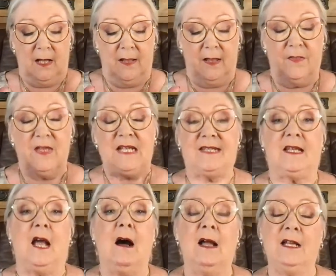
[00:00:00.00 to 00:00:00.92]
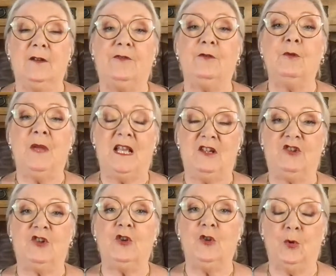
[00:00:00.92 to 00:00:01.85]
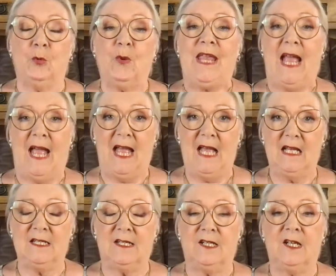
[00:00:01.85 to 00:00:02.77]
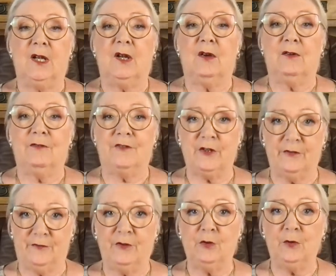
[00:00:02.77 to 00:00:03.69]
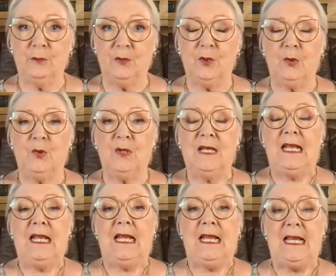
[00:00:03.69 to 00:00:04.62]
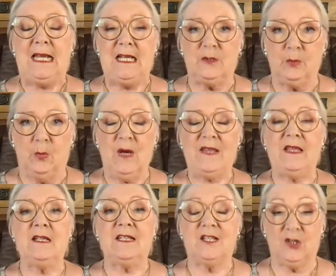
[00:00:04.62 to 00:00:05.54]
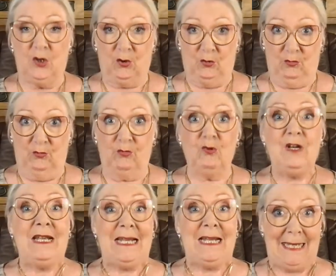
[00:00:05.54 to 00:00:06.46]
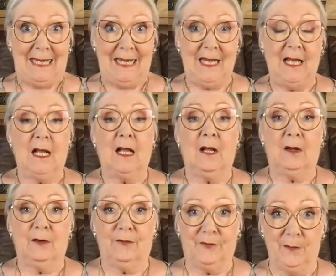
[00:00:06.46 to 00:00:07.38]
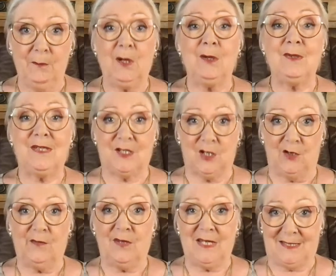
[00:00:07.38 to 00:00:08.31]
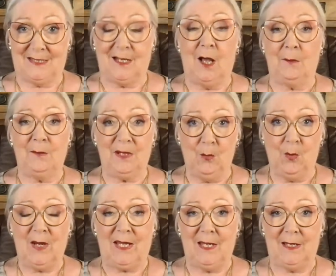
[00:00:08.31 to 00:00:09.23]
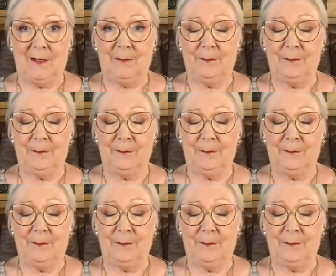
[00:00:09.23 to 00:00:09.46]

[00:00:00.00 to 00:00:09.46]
This kite formation that we had for the full moon is with us really for most of this coming week.